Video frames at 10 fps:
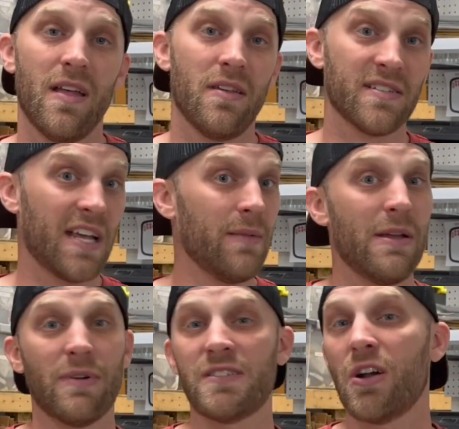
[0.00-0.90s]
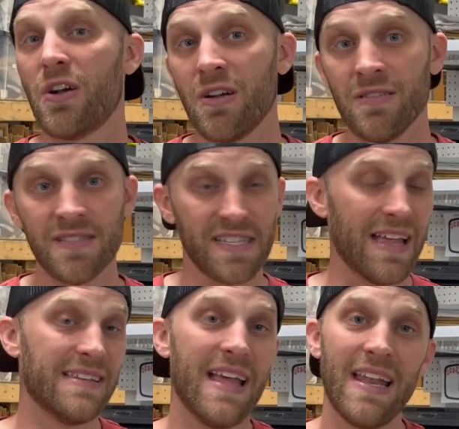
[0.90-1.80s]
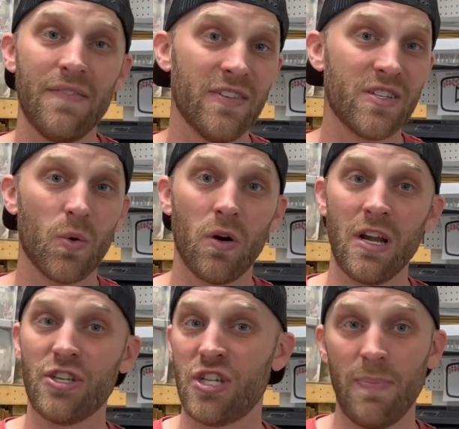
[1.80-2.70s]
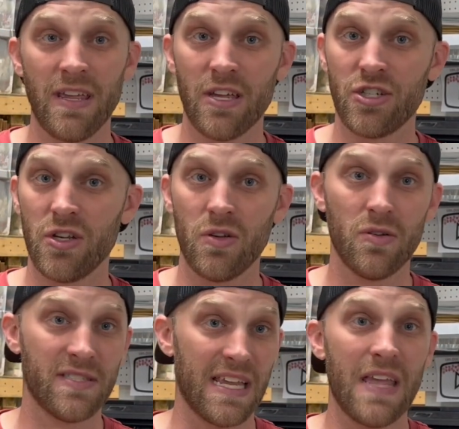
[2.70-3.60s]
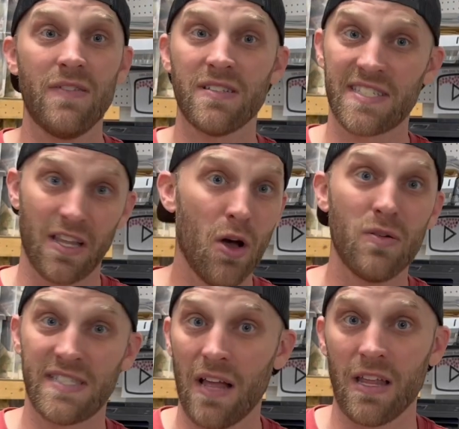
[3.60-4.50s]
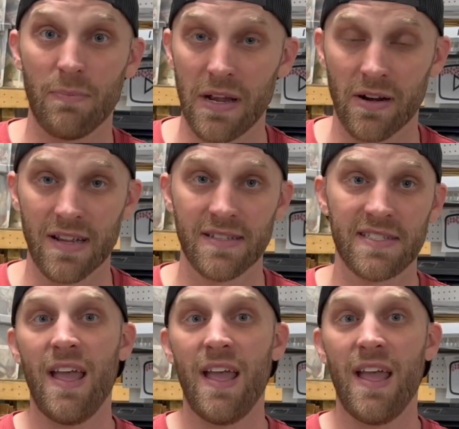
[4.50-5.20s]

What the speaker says: There's going to be returns, dead inventory, shipping issues, even slow selling periods.